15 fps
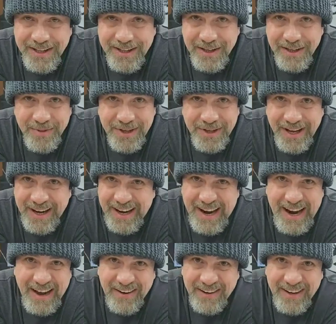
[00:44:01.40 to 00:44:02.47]
then been like,
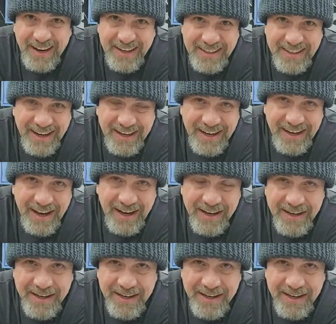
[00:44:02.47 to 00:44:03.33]
yeah, I don't like that guy.